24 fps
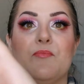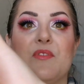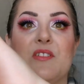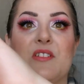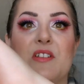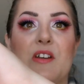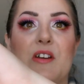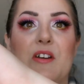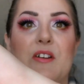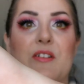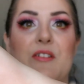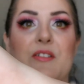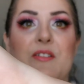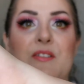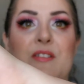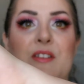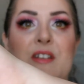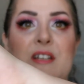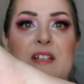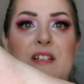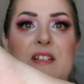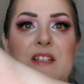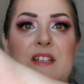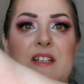So
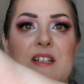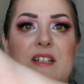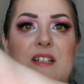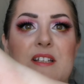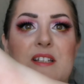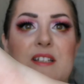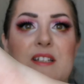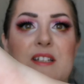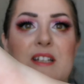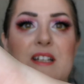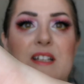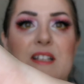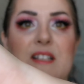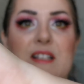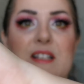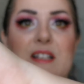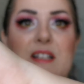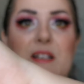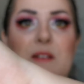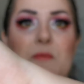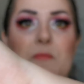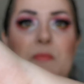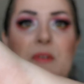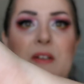this is
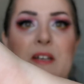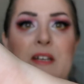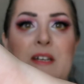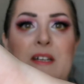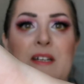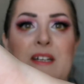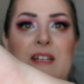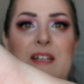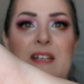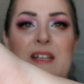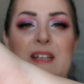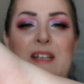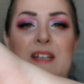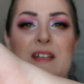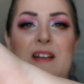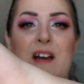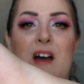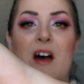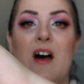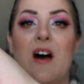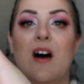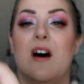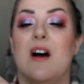Dazzling Peony.